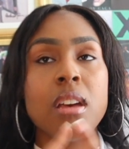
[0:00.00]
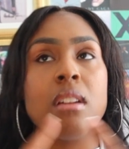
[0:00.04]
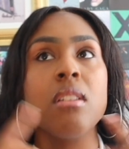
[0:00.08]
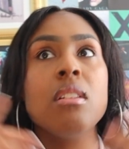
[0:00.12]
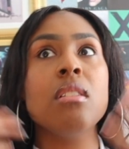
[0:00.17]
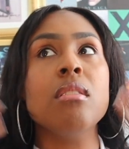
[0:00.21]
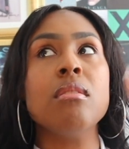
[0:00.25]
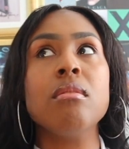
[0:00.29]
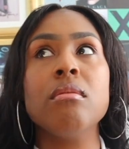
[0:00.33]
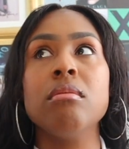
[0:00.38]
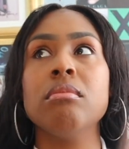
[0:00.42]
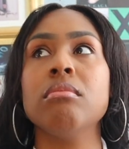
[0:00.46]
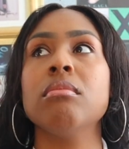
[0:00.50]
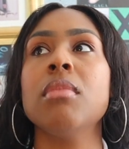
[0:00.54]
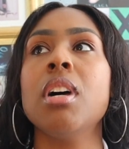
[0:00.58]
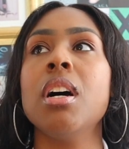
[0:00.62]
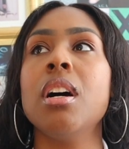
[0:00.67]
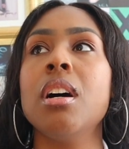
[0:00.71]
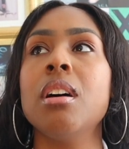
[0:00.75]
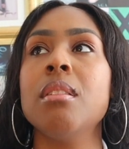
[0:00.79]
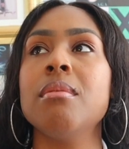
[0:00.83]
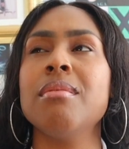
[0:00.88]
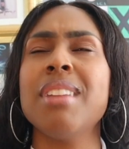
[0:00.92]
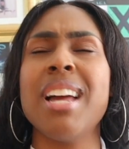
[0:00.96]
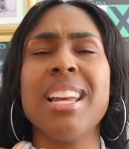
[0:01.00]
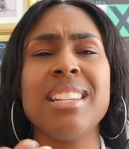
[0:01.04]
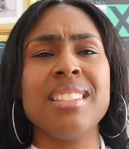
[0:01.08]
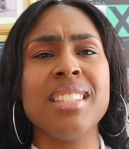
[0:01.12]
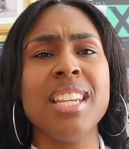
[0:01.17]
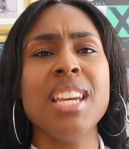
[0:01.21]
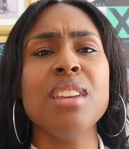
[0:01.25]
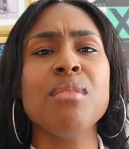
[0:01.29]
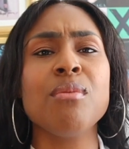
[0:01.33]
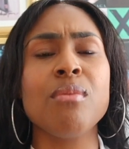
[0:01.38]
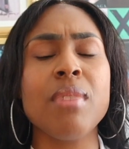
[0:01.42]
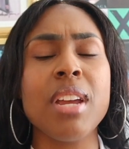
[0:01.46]
I
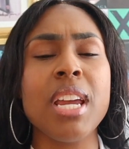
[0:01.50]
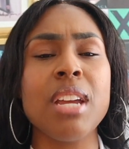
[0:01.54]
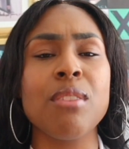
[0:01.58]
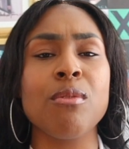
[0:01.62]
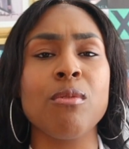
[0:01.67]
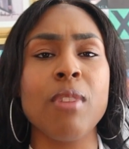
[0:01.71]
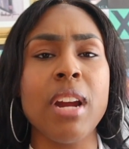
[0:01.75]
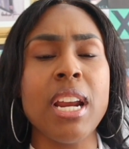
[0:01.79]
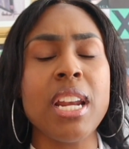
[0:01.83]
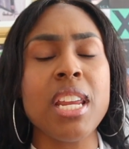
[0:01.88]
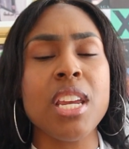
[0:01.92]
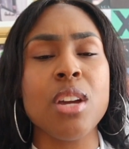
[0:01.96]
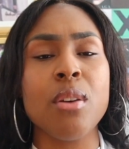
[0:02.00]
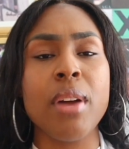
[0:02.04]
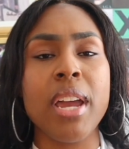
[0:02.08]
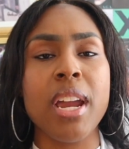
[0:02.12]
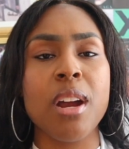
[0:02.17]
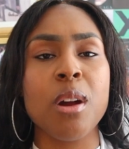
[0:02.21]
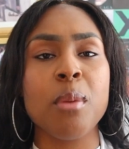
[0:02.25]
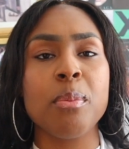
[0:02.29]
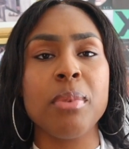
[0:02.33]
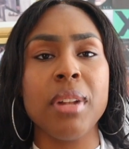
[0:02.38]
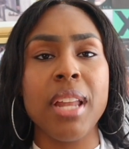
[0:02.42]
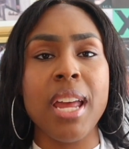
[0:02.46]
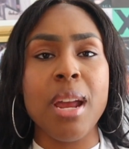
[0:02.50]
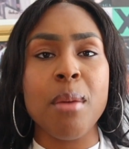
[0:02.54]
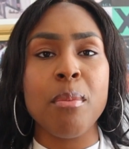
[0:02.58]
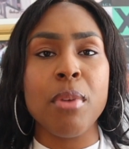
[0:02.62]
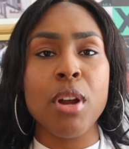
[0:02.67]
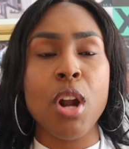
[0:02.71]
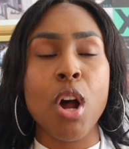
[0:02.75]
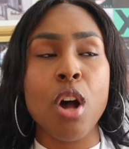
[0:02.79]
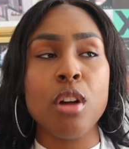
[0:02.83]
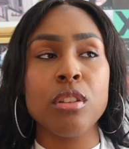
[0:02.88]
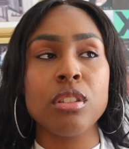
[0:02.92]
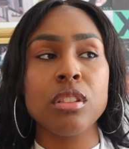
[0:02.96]
said radio airplay,
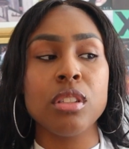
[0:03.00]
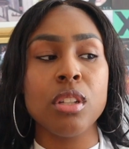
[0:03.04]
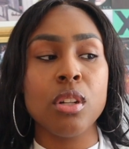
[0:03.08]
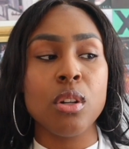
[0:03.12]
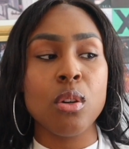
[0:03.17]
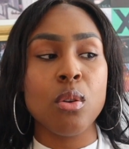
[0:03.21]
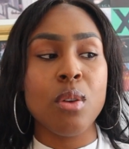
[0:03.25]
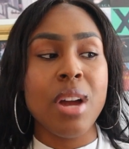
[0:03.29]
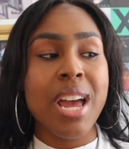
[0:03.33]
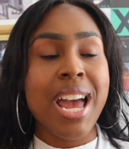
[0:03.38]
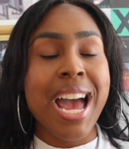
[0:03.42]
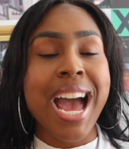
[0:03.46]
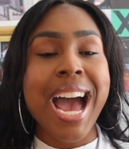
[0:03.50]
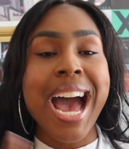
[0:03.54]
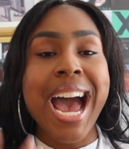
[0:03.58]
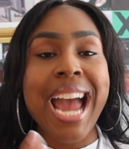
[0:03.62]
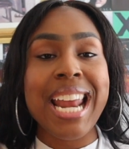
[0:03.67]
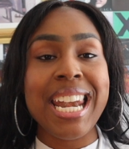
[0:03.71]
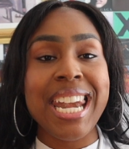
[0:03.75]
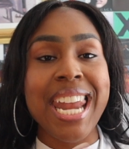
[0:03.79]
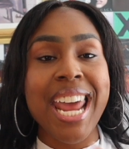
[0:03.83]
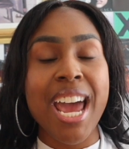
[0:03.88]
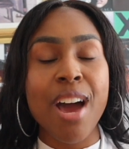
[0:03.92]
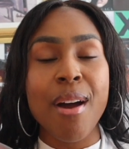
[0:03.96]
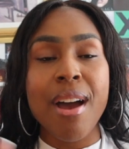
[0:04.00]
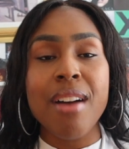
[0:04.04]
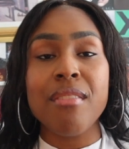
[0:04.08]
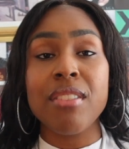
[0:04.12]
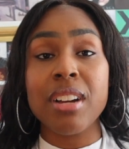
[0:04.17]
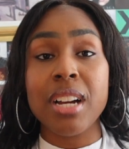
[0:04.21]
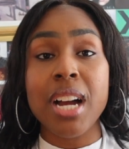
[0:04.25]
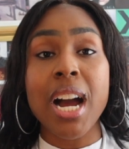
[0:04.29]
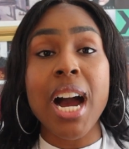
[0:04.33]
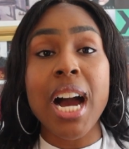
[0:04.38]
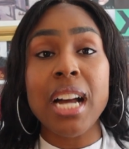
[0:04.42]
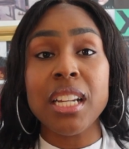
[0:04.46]
but also I now have
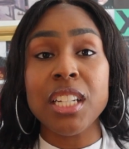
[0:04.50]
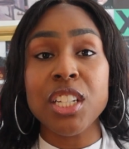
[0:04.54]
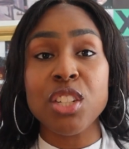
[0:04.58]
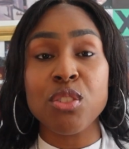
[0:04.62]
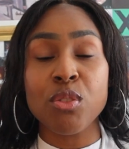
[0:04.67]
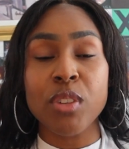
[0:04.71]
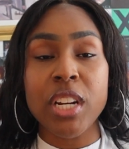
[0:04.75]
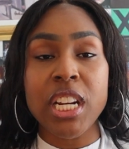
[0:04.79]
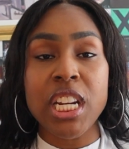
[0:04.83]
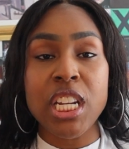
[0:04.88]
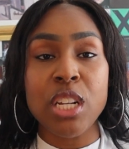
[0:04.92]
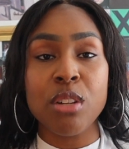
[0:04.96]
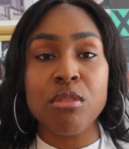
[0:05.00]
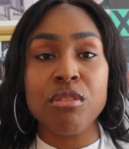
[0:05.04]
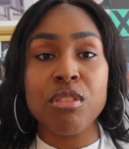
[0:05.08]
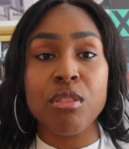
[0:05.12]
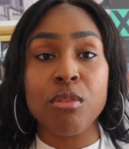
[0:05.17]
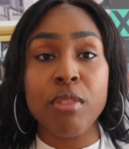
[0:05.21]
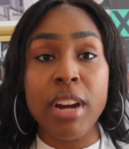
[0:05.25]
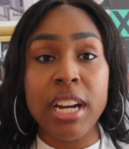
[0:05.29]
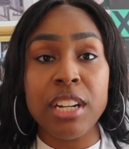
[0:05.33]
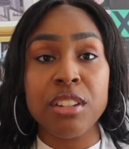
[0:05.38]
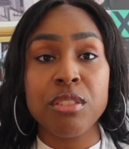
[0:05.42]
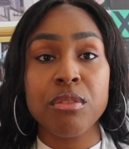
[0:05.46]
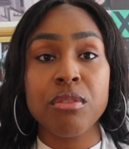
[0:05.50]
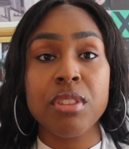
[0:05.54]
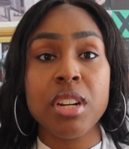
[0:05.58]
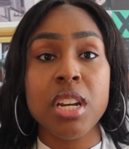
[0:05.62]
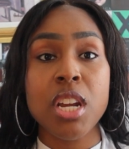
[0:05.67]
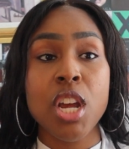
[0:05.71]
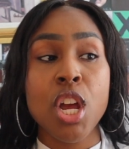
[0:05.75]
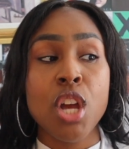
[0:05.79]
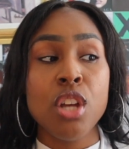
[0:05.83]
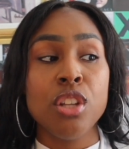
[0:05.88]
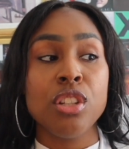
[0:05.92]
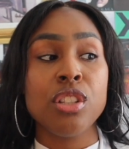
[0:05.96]
a college radio
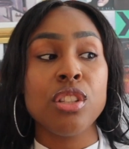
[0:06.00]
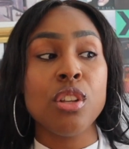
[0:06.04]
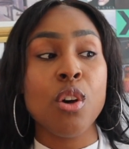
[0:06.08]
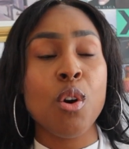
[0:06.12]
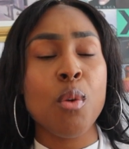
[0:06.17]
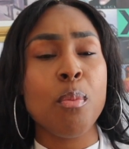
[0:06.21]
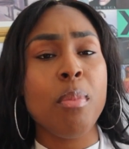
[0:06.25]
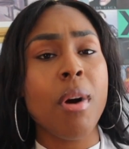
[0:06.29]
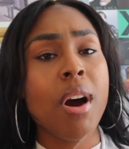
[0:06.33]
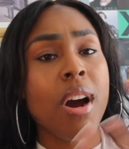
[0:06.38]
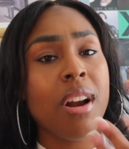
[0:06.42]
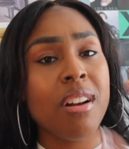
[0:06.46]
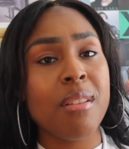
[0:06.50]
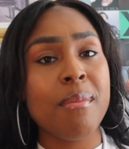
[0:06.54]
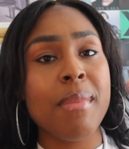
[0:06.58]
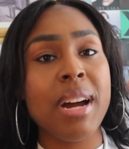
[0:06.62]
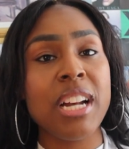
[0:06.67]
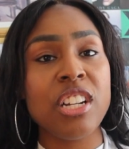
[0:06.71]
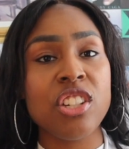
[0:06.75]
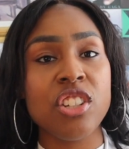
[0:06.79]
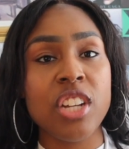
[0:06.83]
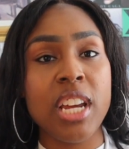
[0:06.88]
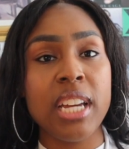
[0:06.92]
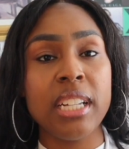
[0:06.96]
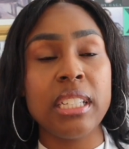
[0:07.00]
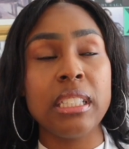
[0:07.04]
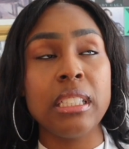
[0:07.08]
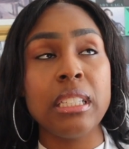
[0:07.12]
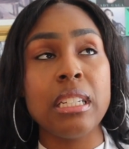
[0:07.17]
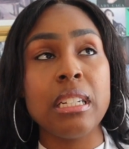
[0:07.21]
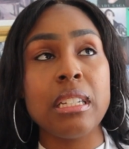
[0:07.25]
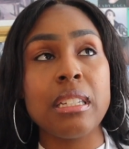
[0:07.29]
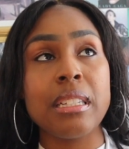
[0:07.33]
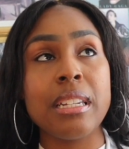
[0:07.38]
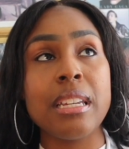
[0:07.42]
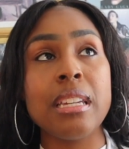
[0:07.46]
directory. So part of my
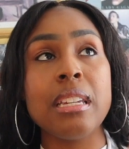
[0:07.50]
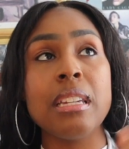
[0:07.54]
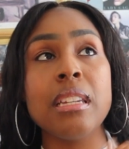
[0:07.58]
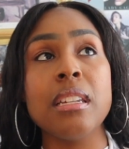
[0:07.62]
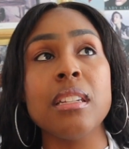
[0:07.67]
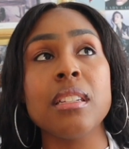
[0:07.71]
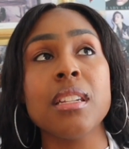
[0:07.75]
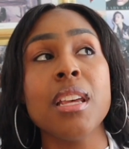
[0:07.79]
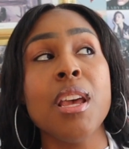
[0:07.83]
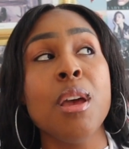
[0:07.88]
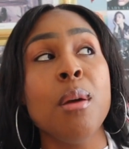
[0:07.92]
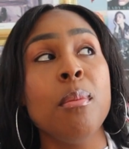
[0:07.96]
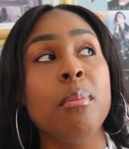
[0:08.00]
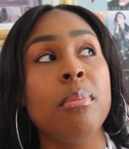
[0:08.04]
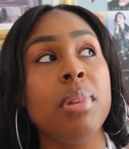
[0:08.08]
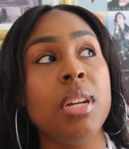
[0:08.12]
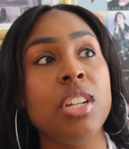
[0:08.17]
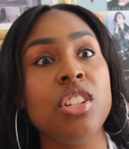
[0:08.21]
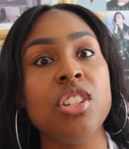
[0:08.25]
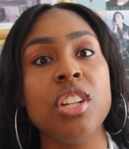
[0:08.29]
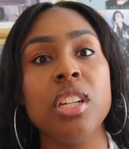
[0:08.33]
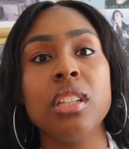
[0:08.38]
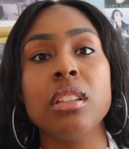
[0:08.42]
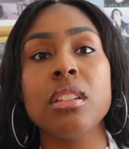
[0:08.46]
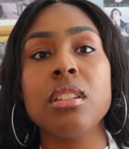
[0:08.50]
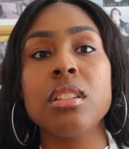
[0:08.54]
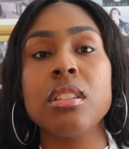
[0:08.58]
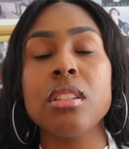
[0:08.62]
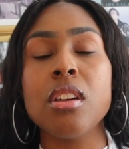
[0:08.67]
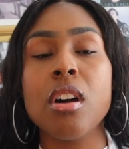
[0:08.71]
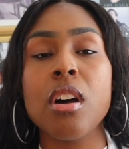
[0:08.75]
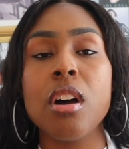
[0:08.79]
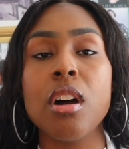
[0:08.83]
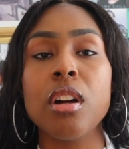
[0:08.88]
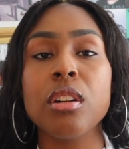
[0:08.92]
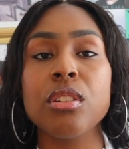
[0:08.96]
checklist is pitching the
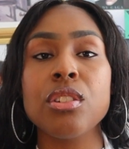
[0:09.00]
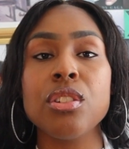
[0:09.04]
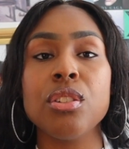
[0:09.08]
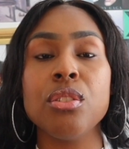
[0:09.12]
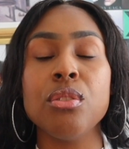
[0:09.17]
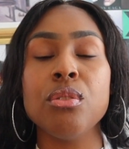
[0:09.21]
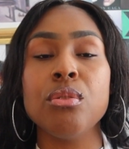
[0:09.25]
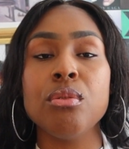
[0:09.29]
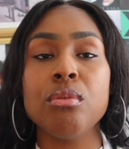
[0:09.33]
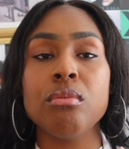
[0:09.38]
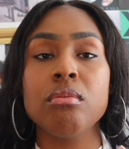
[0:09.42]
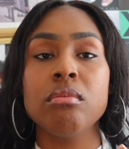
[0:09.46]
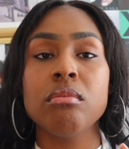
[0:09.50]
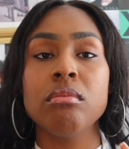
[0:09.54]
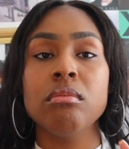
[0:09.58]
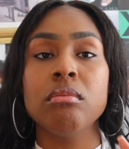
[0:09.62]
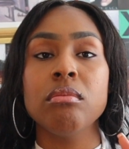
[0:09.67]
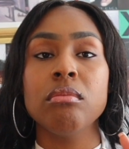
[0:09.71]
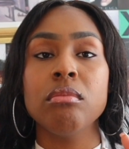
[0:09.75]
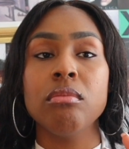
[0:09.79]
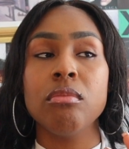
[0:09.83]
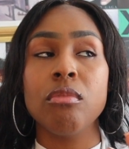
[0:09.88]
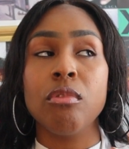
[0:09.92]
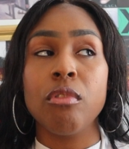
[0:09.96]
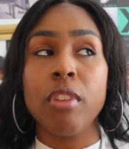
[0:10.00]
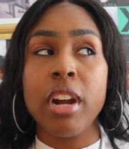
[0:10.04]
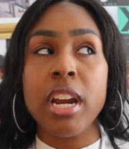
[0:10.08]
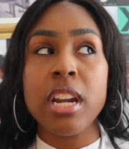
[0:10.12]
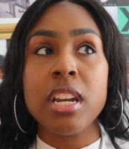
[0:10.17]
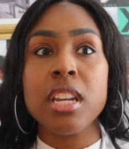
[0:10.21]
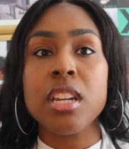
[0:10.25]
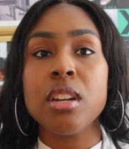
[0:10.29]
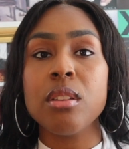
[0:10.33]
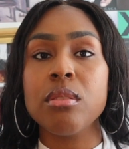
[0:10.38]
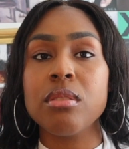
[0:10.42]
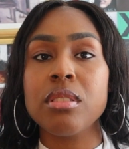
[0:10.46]
song to
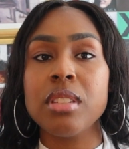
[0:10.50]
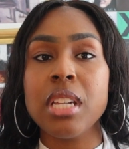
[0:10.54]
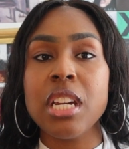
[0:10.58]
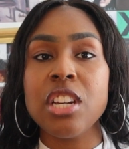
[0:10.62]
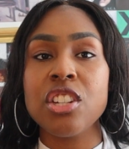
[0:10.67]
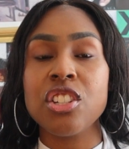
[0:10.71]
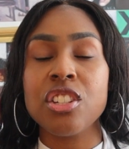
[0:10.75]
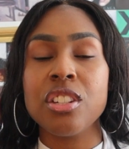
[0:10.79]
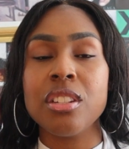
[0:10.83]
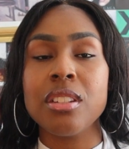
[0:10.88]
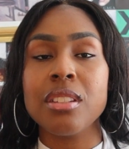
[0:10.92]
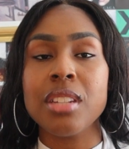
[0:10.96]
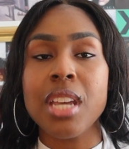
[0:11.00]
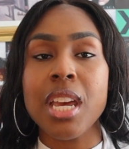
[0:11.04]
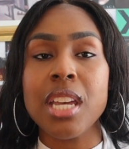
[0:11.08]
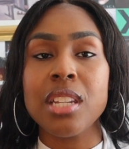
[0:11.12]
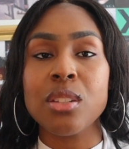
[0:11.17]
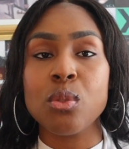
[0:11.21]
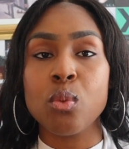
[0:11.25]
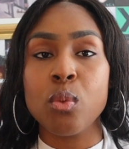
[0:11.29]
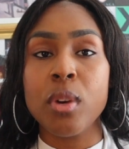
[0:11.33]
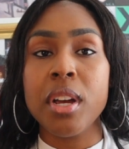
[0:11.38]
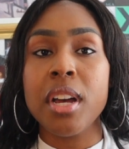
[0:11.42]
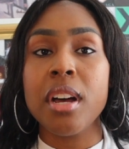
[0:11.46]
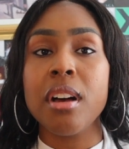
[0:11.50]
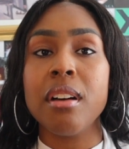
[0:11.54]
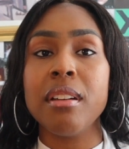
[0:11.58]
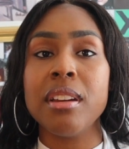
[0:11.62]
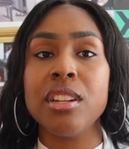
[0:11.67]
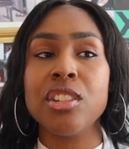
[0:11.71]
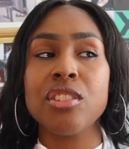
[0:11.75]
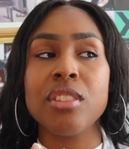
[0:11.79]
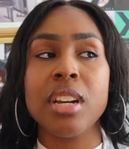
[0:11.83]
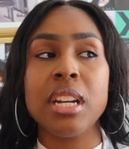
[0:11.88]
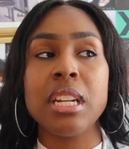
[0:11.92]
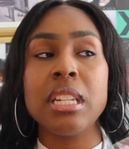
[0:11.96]
radio stations as well
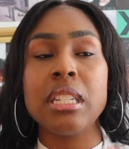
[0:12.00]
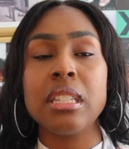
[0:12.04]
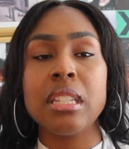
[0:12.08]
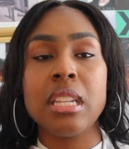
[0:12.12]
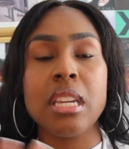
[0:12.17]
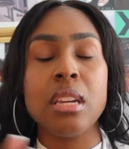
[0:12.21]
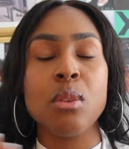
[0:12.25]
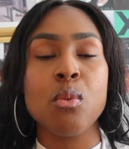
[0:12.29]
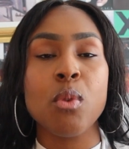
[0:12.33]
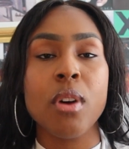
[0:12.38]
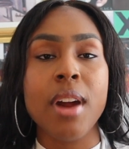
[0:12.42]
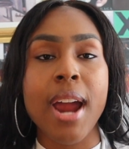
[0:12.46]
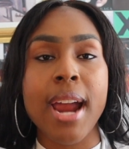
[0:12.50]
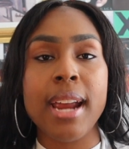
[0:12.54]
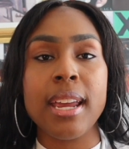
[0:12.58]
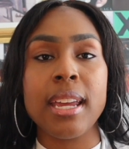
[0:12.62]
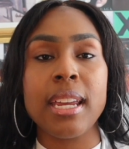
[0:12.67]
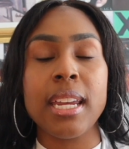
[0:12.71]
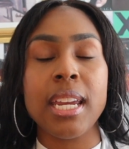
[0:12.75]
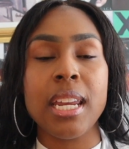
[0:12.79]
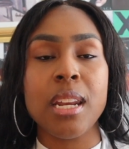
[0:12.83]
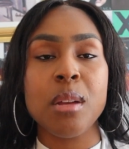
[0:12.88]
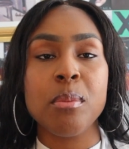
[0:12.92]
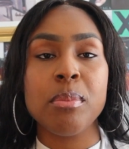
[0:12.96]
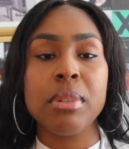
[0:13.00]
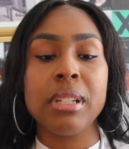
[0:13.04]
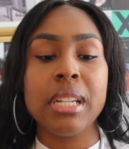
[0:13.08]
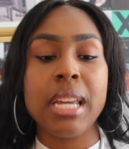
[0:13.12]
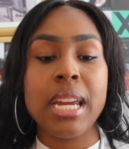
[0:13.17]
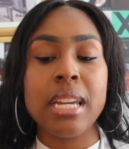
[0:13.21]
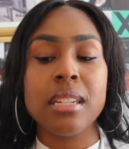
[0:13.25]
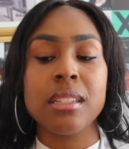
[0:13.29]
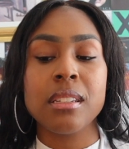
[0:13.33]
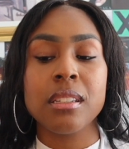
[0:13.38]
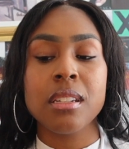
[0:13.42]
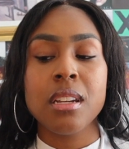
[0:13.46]
and trying to see where I can get it
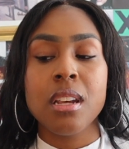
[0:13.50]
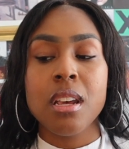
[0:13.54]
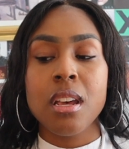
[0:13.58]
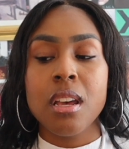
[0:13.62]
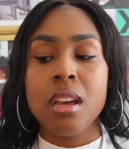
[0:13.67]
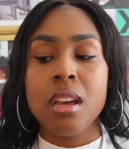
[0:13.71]
placed.